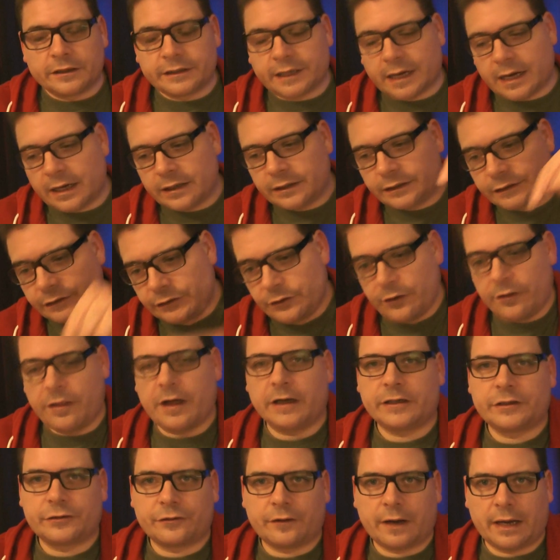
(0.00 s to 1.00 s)
the TARDIS to
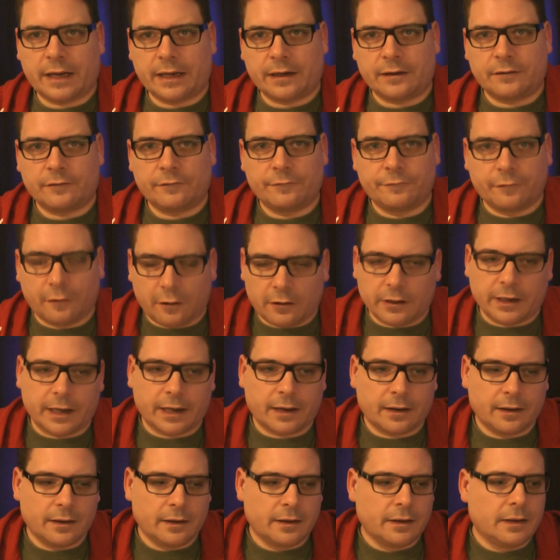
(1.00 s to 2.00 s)
that train
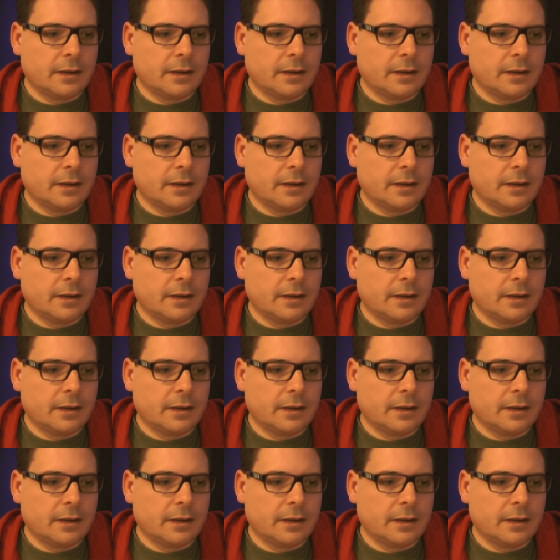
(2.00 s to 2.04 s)
falling.